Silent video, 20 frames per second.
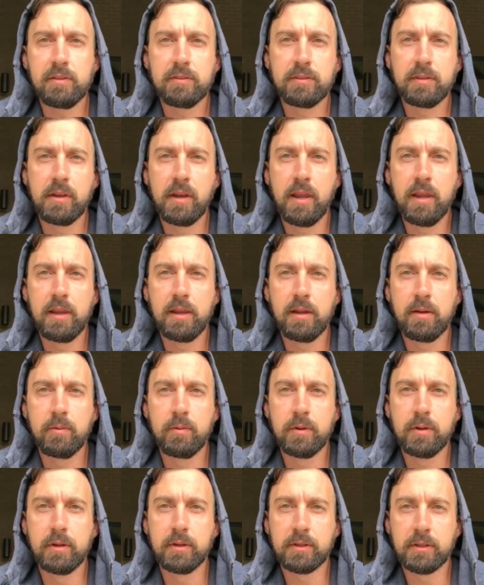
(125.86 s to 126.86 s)
Today I
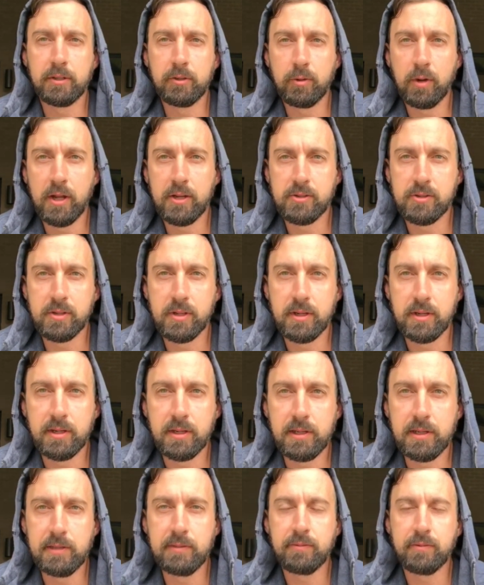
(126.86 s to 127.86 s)
want to
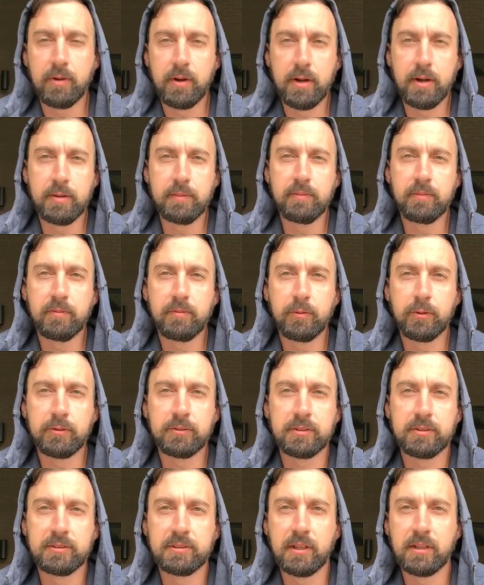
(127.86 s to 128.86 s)
congratulate Ephraim for
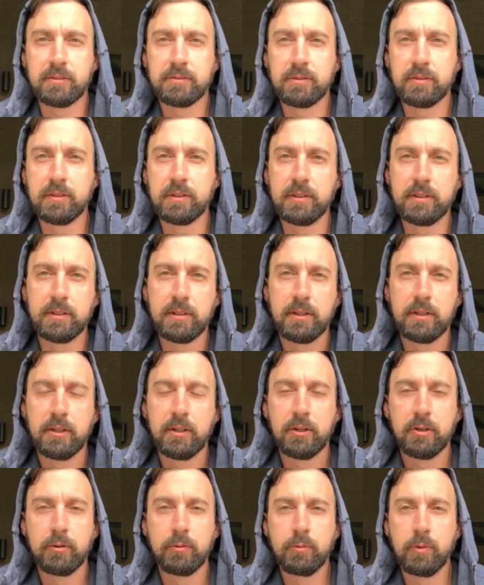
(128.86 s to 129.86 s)
successfully
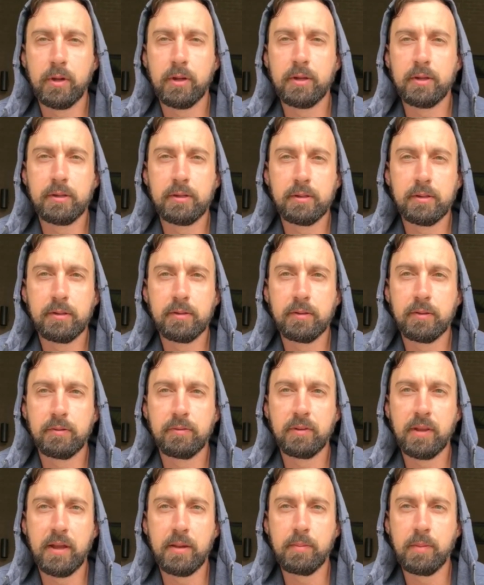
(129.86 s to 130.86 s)
running the
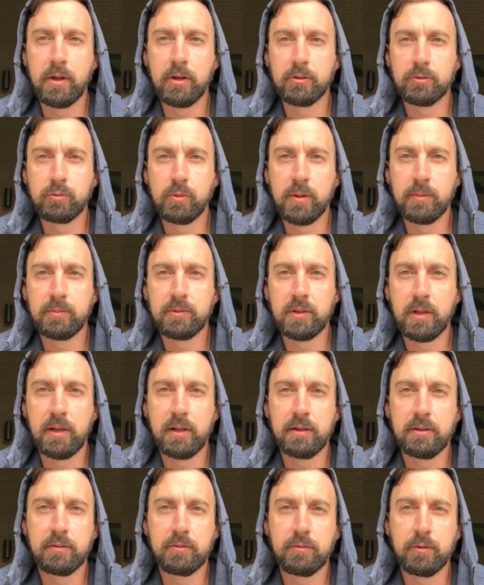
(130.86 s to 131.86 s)
Flatmatters
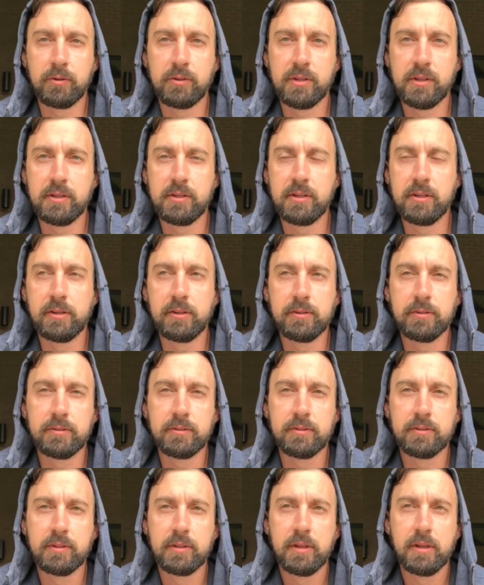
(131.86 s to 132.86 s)
website for 10
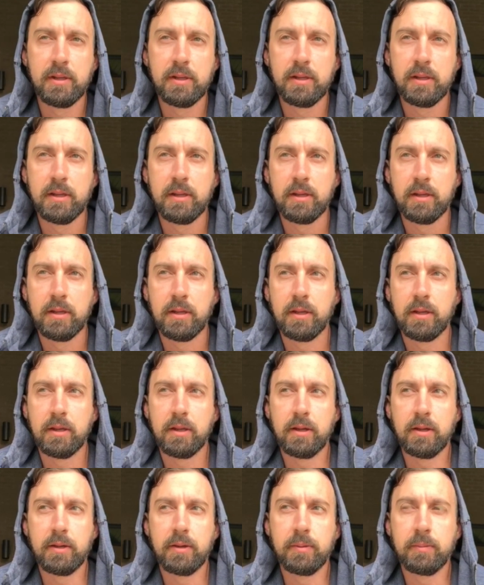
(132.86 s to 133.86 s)
years.
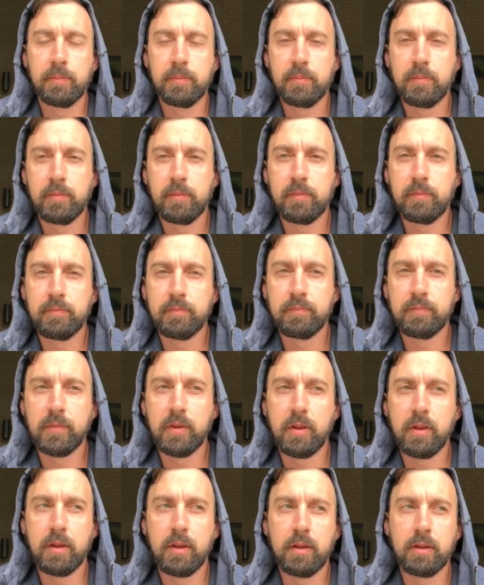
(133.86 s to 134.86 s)

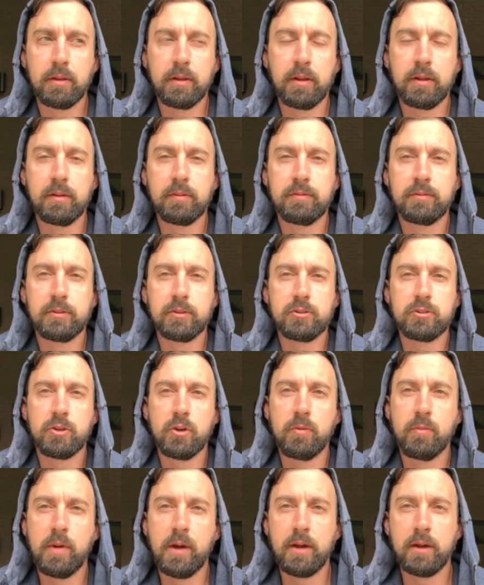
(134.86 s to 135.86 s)
I'd love to
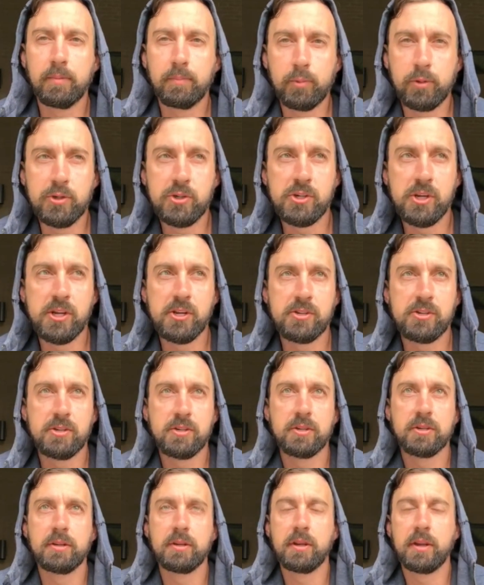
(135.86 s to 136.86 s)
show my
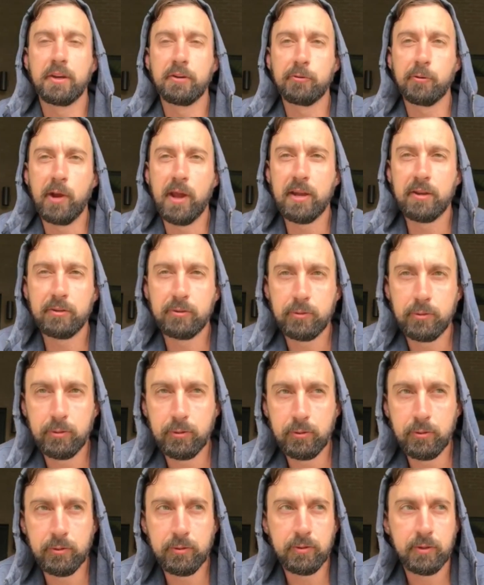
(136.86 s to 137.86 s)
appreciation and
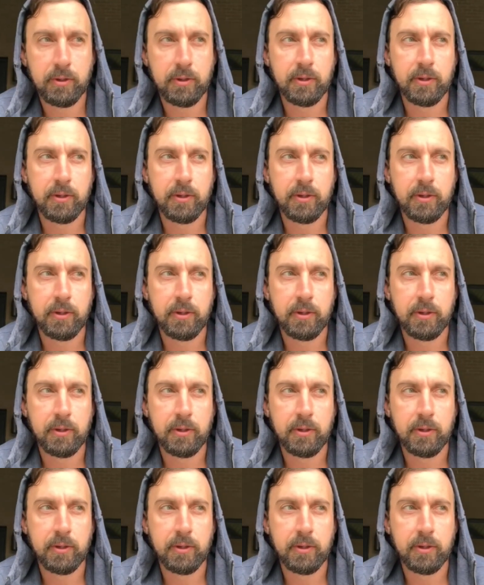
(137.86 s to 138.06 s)
gratitude